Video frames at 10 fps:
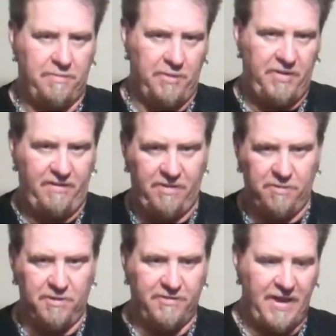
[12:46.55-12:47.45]
the PV
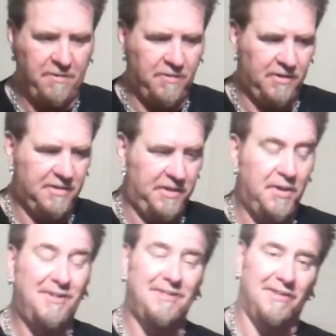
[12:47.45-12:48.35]
Wolfgang ones, and
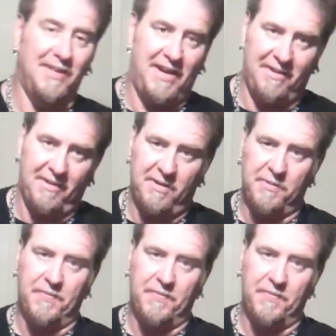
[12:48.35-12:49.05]
those are leather.